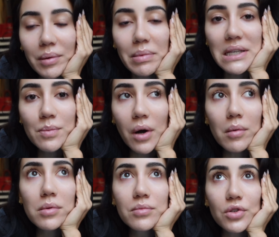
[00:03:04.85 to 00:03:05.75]
My biggest
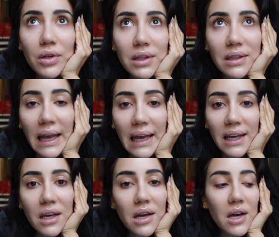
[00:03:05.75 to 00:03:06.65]
problem during the
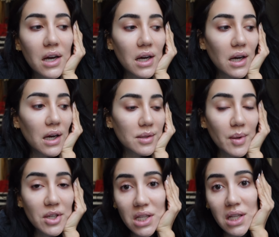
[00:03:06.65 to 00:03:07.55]
day, Uh,
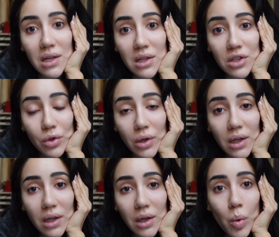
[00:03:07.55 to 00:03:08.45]
especially
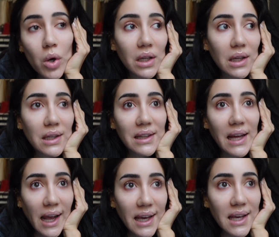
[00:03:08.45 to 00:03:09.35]
during a working
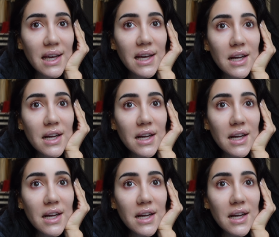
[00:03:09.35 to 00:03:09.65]
day,